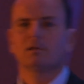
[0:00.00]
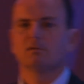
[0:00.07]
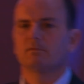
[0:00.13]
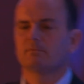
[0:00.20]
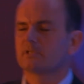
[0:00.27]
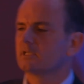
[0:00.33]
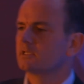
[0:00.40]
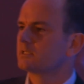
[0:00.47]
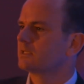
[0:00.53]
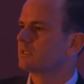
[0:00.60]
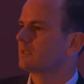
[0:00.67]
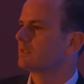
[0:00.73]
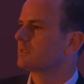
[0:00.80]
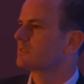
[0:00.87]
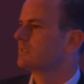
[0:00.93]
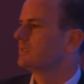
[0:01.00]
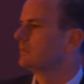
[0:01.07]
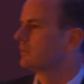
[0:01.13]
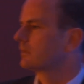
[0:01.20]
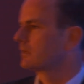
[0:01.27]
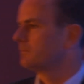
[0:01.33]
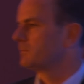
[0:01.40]
You're obviously sitting in a seat
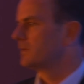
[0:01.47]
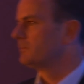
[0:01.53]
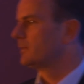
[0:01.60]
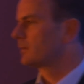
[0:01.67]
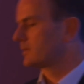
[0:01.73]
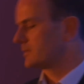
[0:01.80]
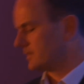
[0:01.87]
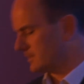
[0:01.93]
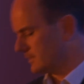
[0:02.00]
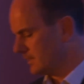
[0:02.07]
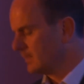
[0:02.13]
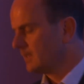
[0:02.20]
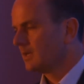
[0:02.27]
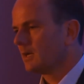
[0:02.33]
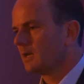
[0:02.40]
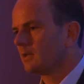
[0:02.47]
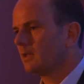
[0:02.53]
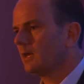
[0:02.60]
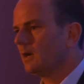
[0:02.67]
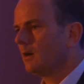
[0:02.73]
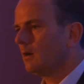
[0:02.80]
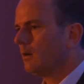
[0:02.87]
that can be monitored. And
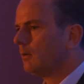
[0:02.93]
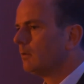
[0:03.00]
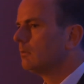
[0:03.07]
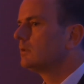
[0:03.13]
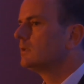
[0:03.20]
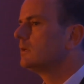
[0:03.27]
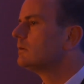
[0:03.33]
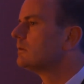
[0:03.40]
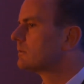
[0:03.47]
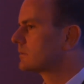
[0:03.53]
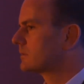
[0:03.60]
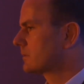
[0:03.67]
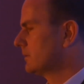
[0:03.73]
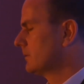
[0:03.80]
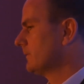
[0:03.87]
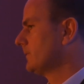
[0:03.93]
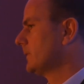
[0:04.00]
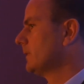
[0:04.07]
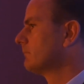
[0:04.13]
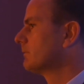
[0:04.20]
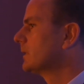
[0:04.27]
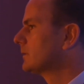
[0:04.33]
that whole use of
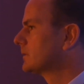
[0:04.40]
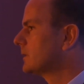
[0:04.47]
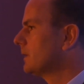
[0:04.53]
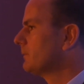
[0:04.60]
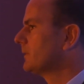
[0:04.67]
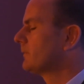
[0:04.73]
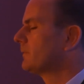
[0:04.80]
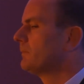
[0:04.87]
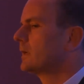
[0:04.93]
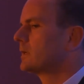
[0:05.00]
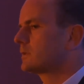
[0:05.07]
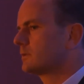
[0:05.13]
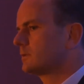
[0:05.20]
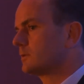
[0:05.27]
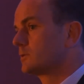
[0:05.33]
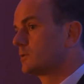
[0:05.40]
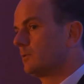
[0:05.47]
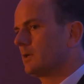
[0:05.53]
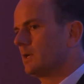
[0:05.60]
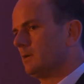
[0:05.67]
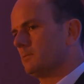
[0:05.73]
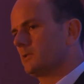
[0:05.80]
real-time information to
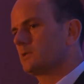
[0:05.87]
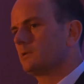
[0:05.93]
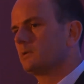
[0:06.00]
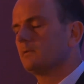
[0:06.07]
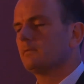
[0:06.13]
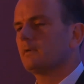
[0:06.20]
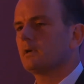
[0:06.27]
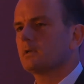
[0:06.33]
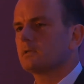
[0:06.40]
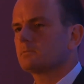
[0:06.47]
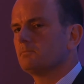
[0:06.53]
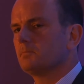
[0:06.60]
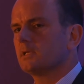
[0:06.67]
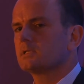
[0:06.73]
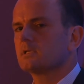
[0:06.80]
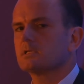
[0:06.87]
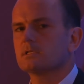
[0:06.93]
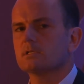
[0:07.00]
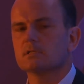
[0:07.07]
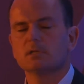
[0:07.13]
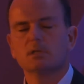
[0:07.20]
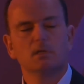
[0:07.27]
join up between the various
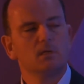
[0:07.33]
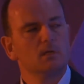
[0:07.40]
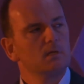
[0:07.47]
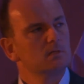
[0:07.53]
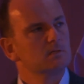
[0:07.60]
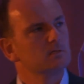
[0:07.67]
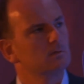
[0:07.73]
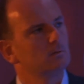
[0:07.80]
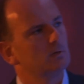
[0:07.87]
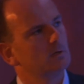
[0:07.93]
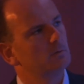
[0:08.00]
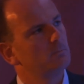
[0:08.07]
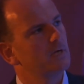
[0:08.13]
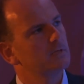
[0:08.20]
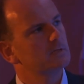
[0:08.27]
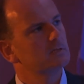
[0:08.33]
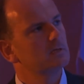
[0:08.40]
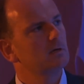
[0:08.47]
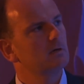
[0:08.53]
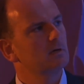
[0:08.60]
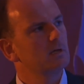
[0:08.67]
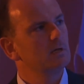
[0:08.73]
businesses to better
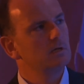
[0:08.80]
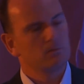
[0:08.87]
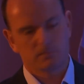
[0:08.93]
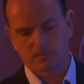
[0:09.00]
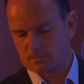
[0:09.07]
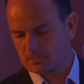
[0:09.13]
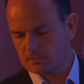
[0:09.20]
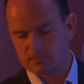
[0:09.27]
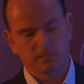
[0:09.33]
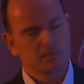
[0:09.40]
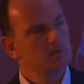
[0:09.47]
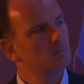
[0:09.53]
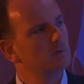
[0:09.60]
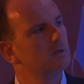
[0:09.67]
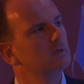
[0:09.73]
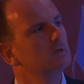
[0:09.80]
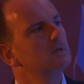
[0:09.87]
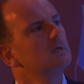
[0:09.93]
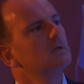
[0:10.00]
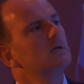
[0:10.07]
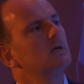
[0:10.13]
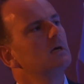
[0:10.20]
target you as a consumer
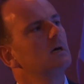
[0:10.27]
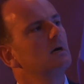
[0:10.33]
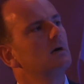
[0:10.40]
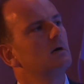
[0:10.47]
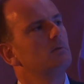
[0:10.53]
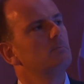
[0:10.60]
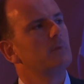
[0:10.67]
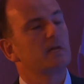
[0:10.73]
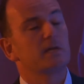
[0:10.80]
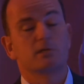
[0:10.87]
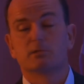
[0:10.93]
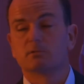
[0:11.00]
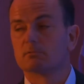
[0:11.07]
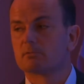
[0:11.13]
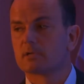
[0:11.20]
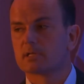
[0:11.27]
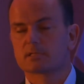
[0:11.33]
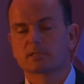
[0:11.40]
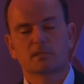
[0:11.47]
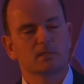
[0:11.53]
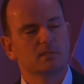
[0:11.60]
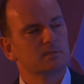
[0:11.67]
and manage your
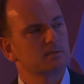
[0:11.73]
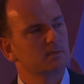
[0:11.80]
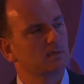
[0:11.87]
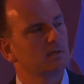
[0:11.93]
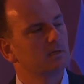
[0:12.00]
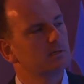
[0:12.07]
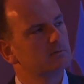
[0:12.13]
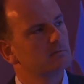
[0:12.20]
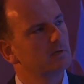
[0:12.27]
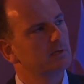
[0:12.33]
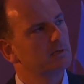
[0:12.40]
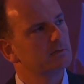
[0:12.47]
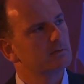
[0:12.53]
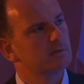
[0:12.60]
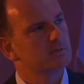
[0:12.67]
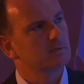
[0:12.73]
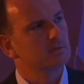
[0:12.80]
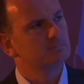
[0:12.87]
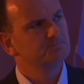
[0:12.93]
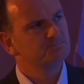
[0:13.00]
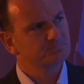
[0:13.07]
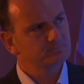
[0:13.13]
risk is really interesting.